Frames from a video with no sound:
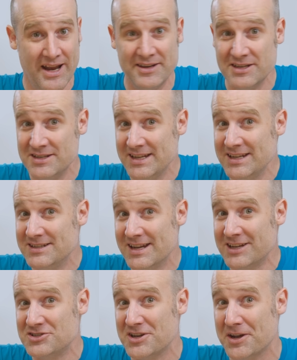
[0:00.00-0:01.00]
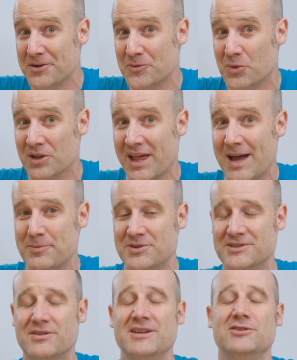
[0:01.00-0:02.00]
And indeed, next year will
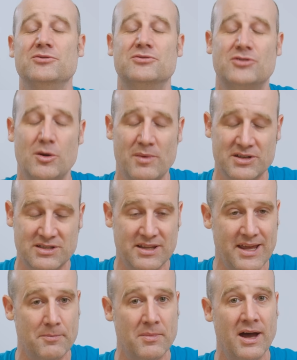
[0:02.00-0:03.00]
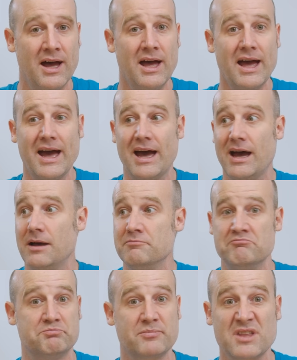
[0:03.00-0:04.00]
happen. So thank you so much to them.
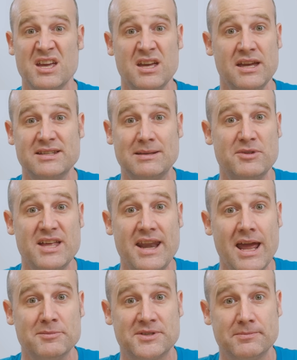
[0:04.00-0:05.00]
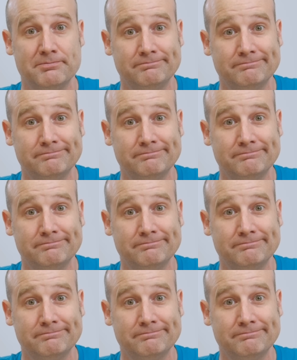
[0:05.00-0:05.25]
Here's some of their names.